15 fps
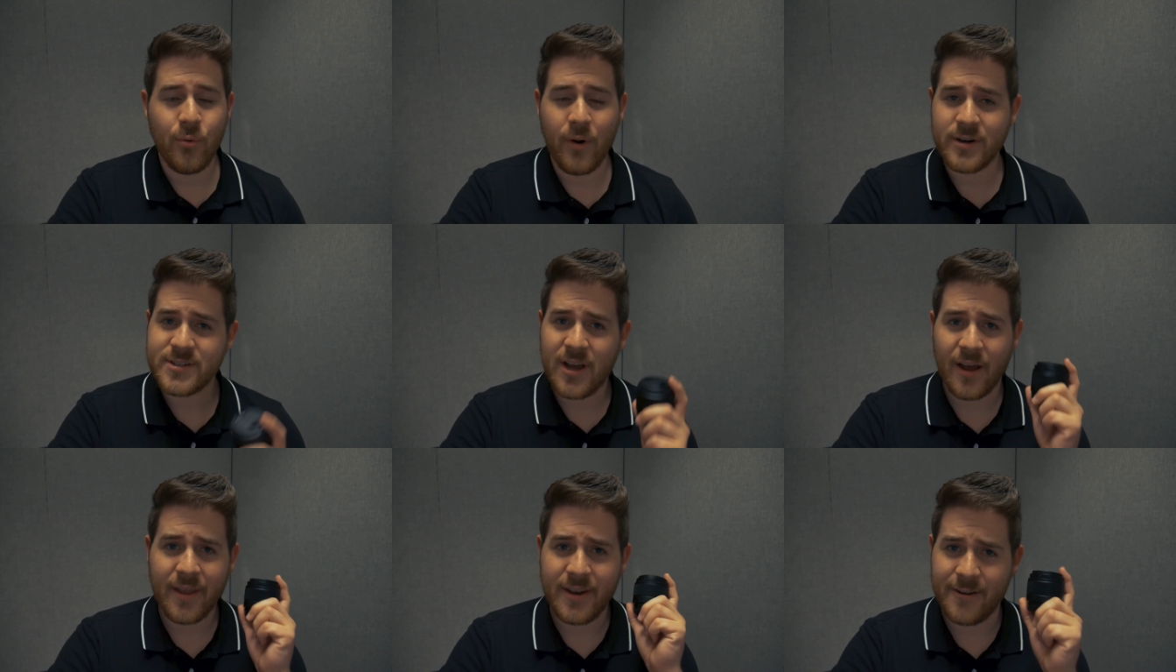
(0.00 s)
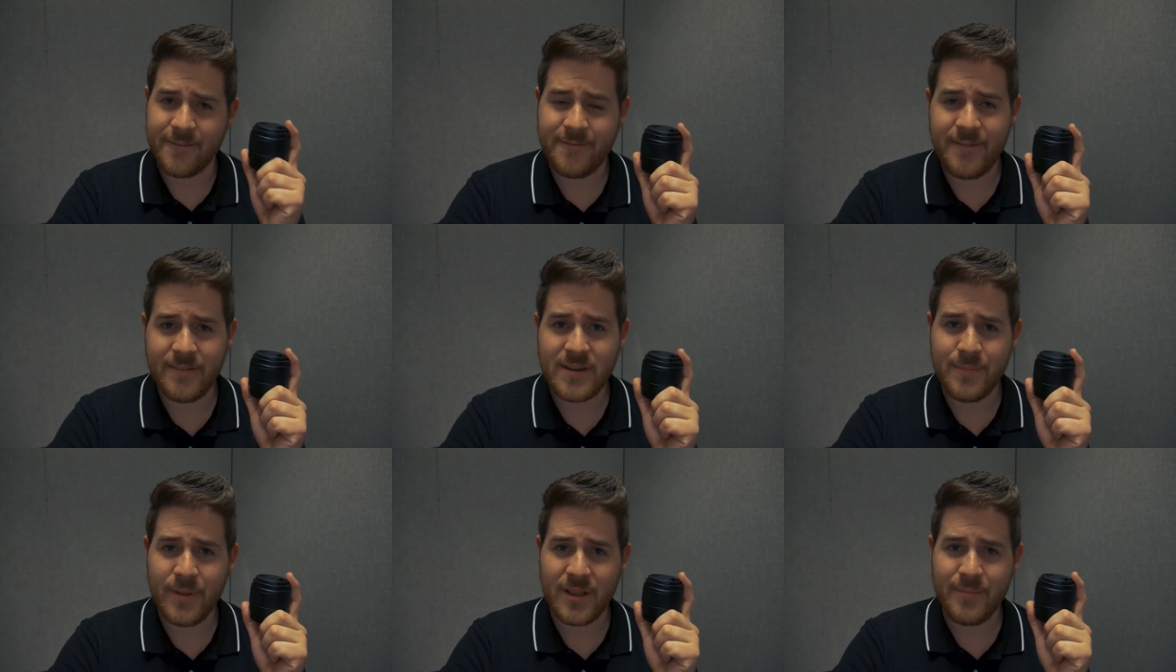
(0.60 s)
We're talking a
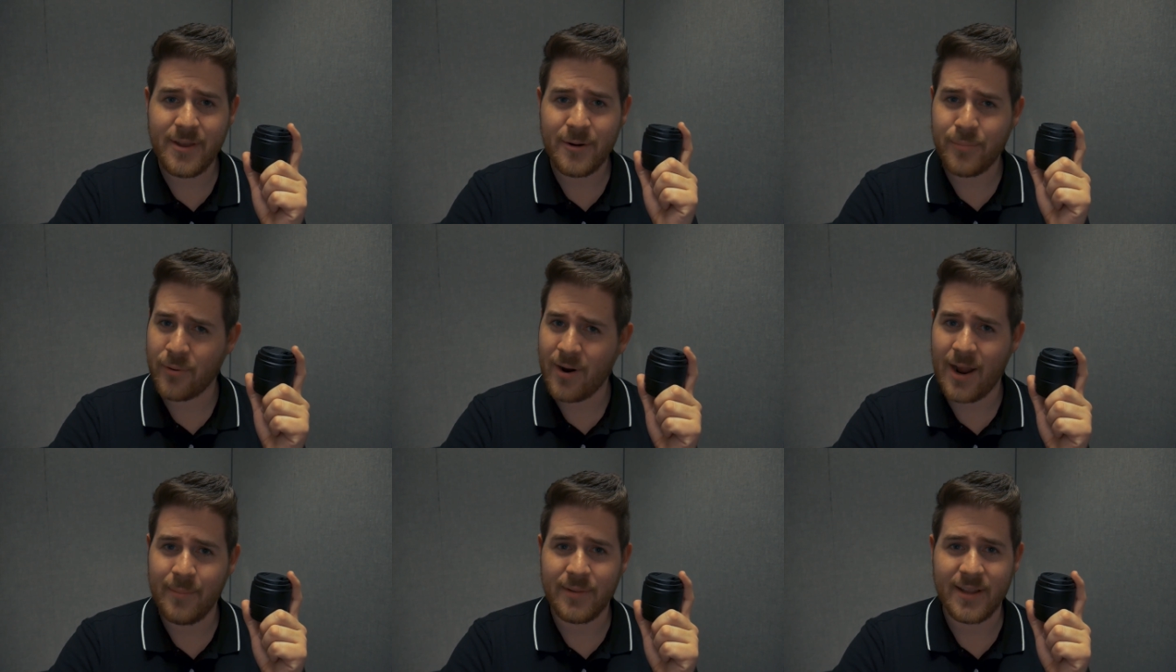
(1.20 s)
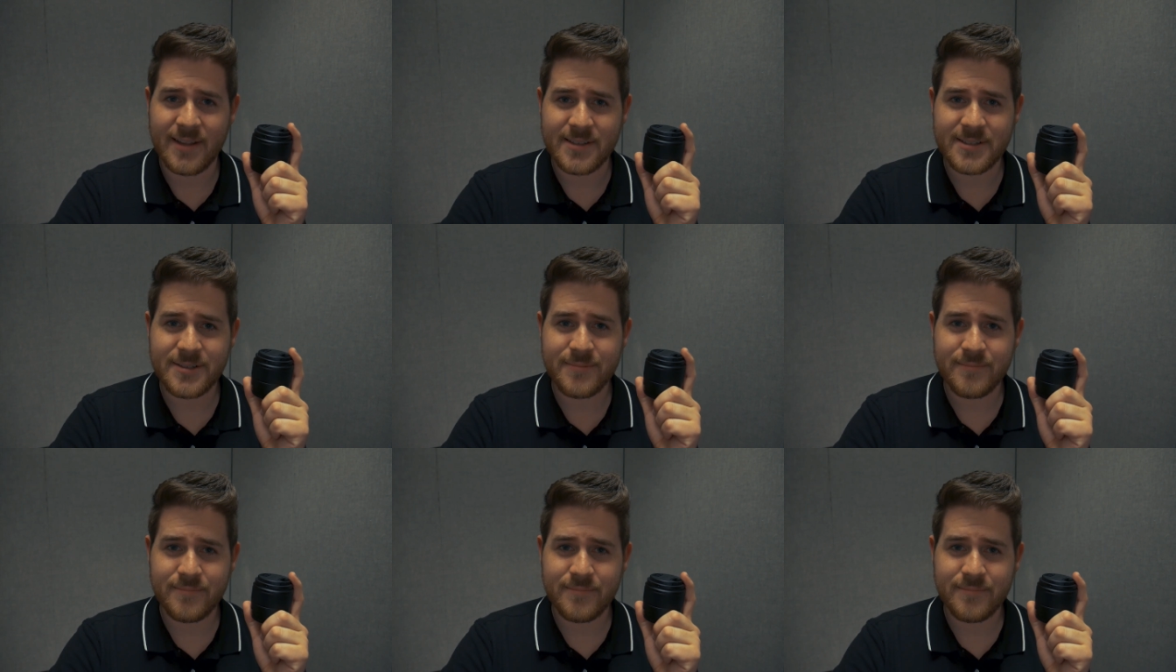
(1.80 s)
50mm prime lens.